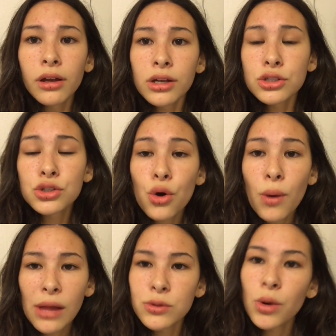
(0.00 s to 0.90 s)
so
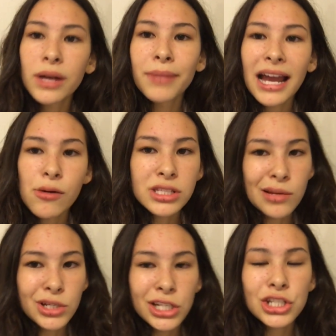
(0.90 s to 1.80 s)
while I was walking back, I was
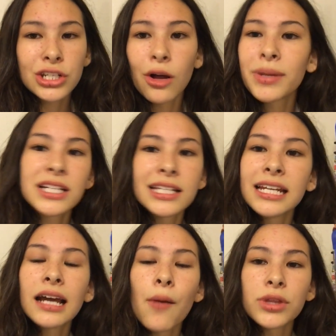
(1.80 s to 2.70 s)
Snapchatting Chanel because he didn't come